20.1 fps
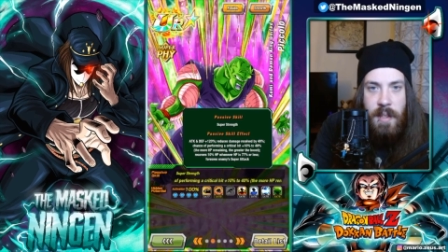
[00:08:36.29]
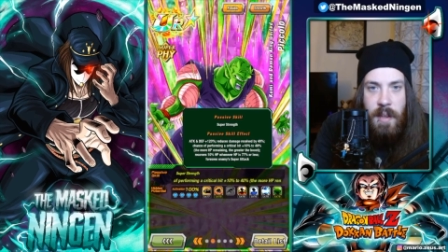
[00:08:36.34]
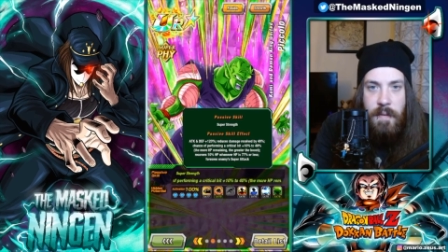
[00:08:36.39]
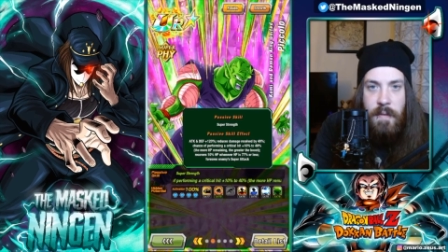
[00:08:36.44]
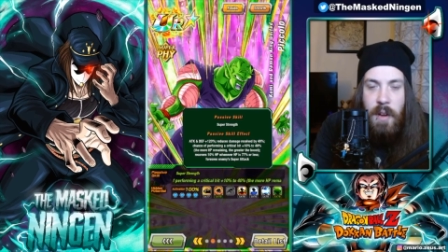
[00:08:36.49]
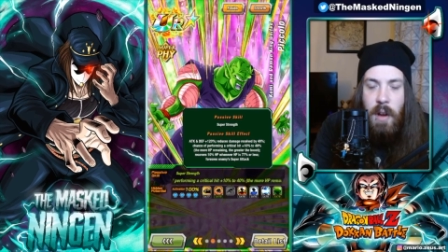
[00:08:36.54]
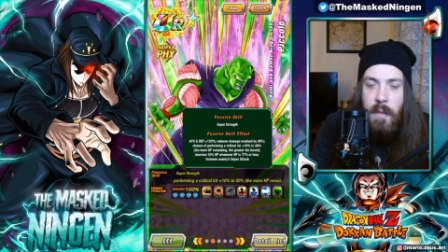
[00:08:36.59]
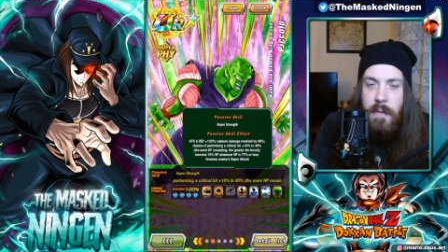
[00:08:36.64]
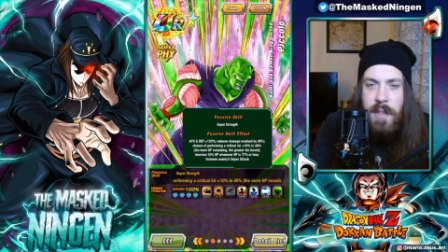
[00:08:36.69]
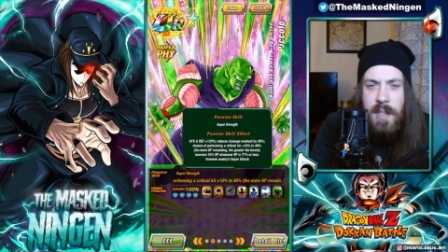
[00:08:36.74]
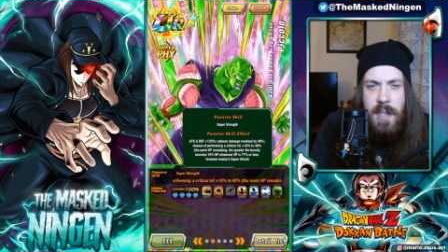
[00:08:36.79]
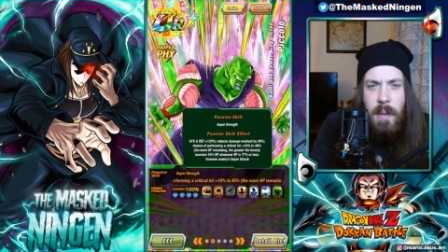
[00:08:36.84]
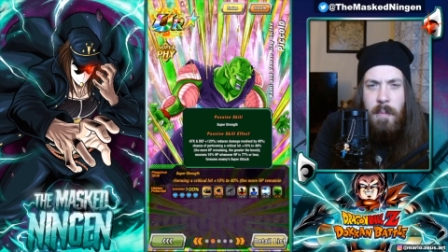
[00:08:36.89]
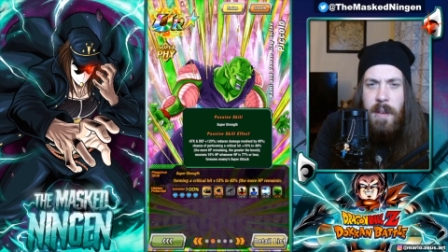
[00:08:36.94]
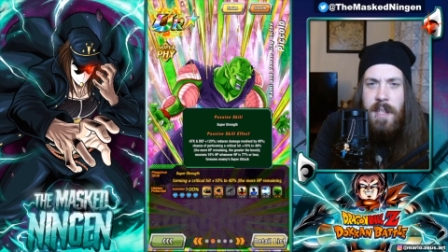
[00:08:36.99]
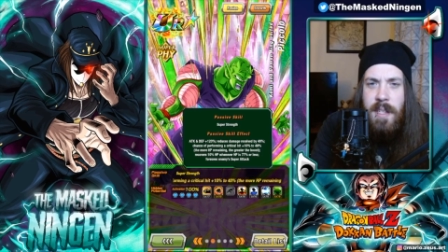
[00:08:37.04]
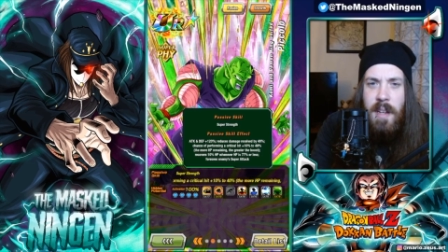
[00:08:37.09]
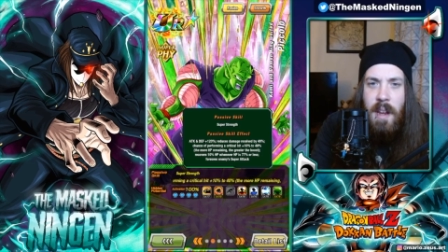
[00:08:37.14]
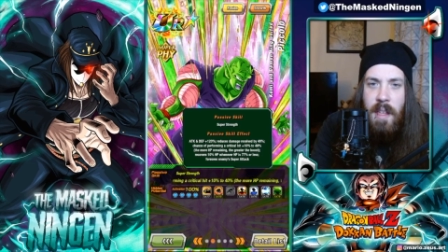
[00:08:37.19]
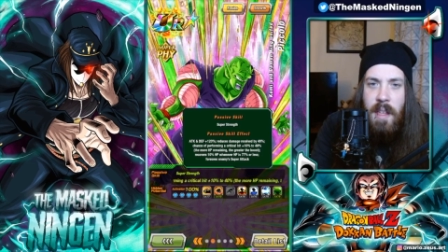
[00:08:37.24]
I forgot. For some
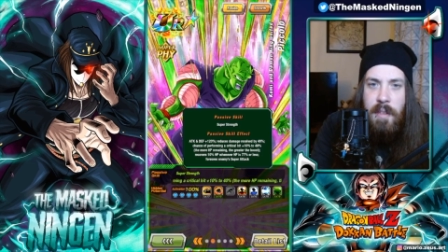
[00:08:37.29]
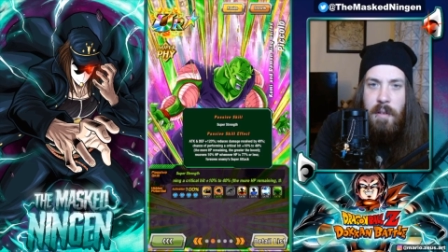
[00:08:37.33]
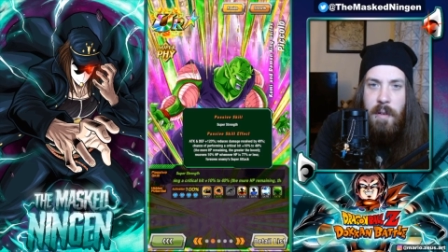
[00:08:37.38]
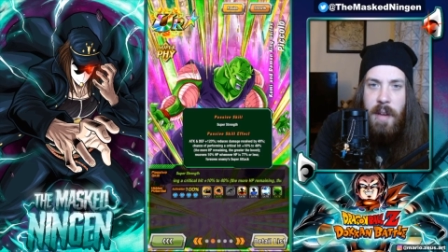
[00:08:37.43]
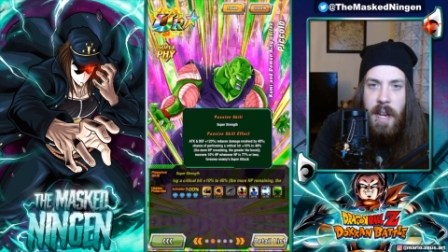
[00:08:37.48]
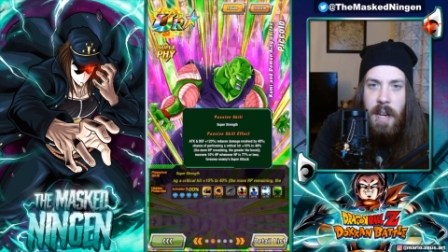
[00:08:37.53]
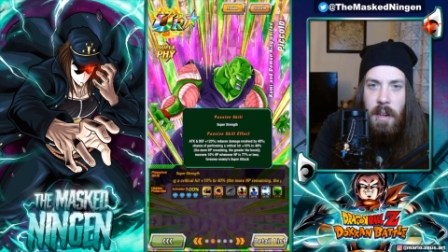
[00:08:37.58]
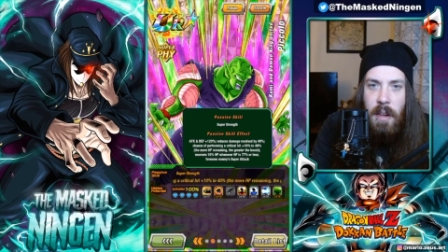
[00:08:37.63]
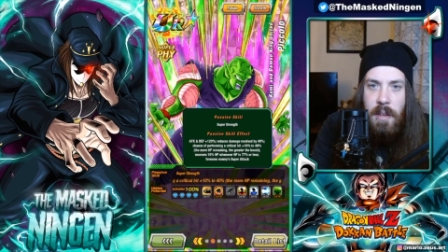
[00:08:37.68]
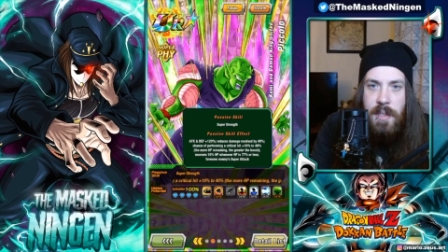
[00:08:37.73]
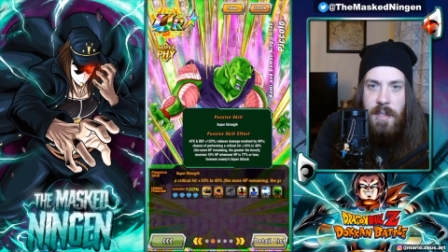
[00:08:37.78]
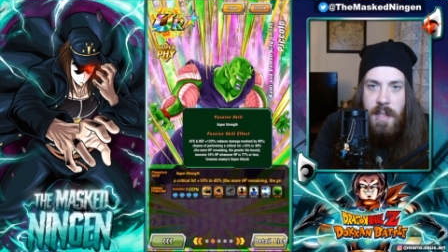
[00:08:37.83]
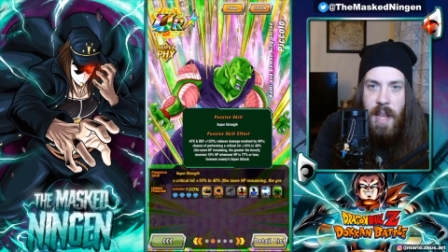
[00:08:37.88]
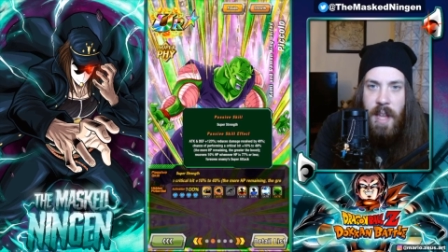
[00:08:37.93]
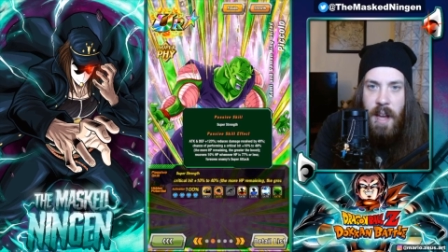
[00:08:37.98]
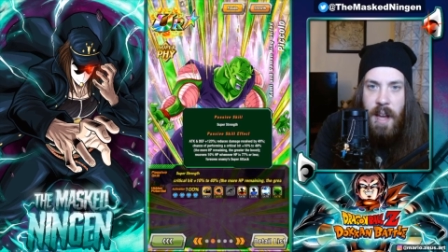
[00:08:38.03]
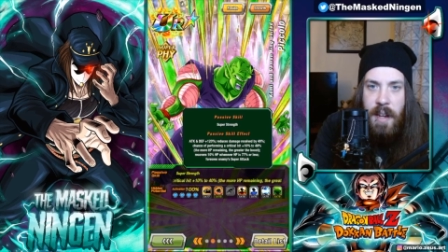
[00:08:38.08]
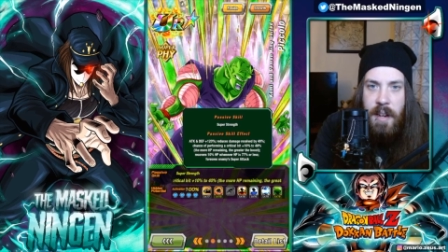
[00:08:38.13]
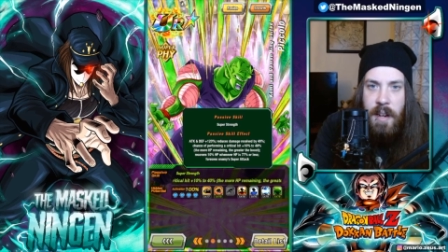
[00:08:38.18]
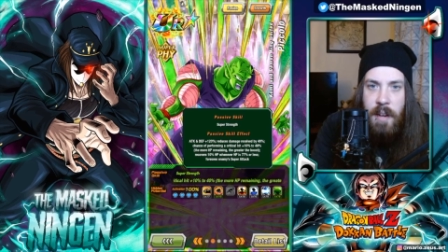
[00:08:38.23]
reason, I thought he lost
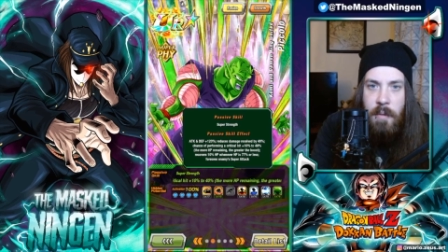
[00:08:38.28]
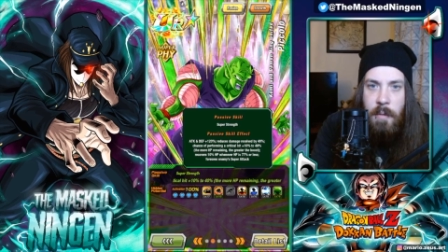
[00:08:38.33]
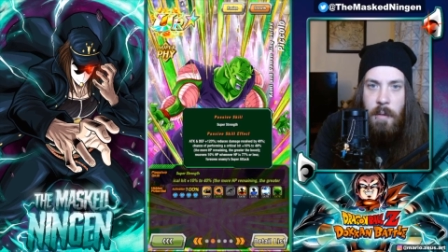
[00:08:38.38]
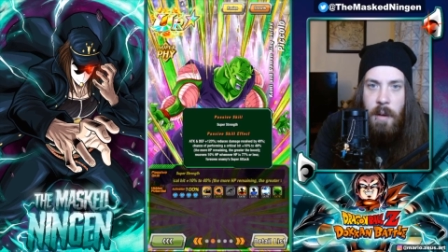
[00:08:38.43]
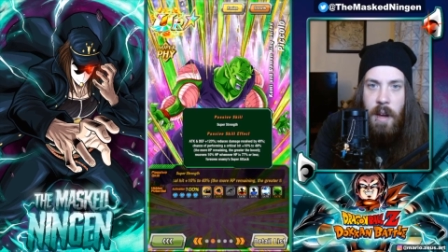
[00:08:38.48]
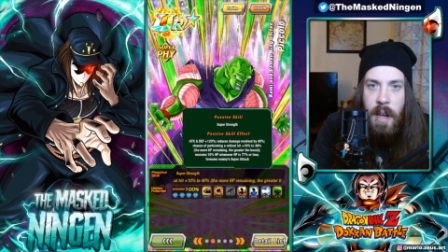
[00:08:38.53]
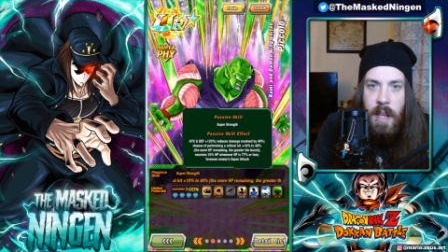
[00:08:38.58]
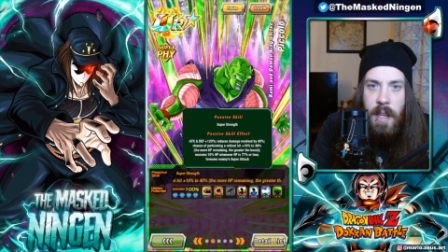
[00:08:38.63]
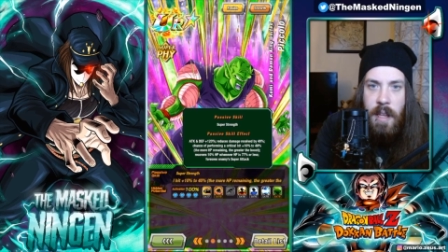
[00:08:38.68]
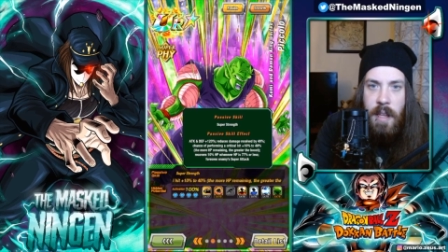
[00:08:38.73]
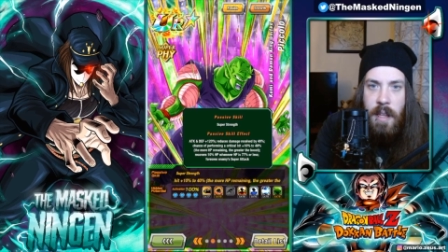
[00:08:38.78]
that. I don't know why.